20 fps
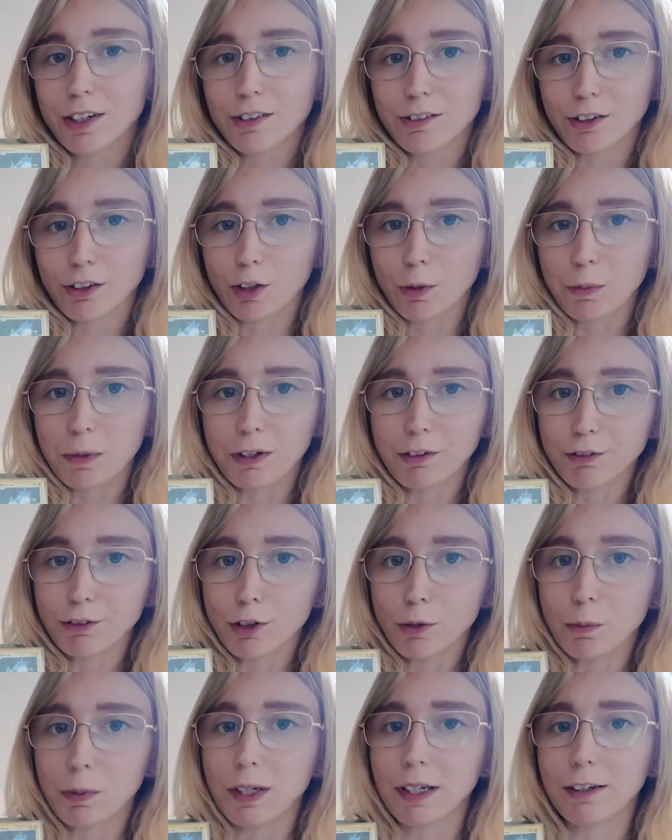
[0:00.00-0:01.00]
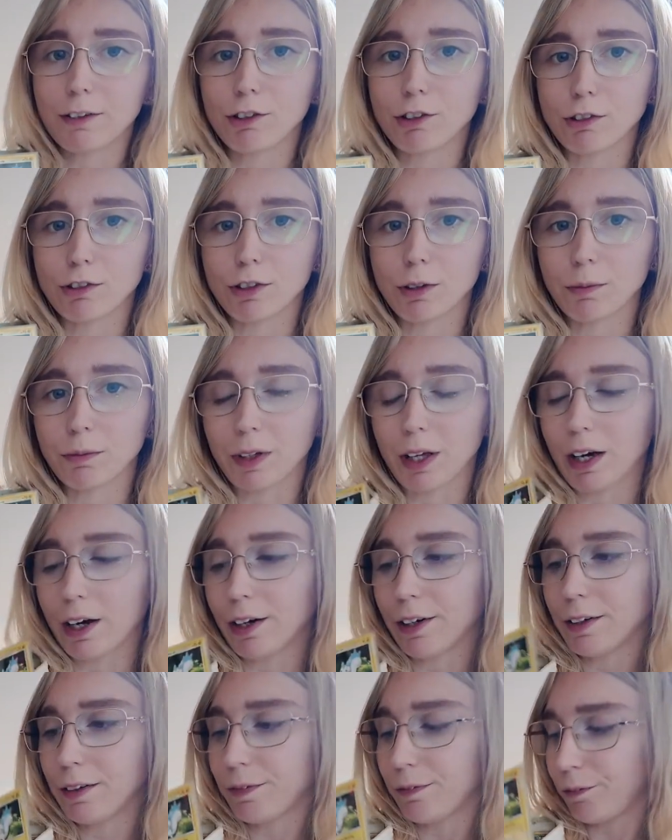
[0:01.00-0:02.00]
So there'll be a few Pikachus up
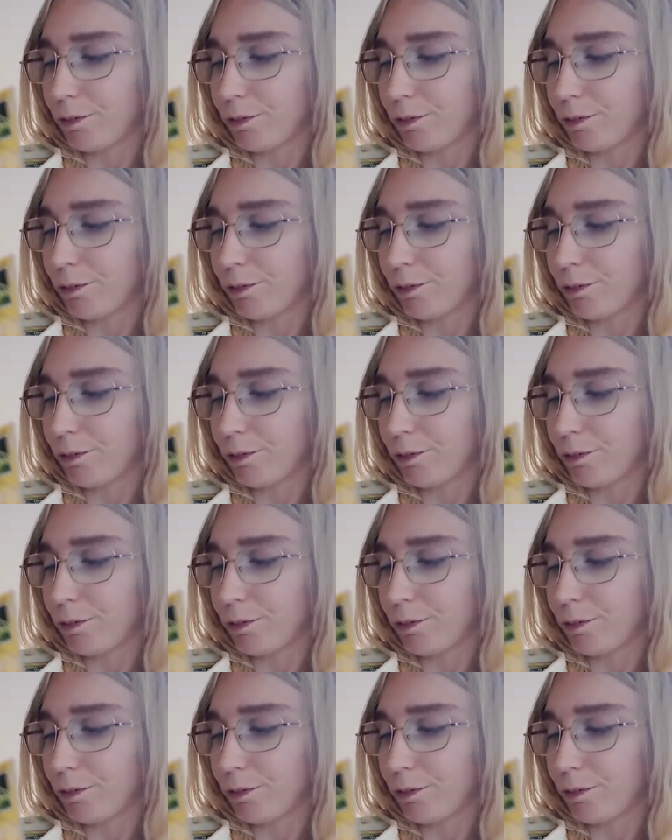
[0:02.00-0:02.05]
there.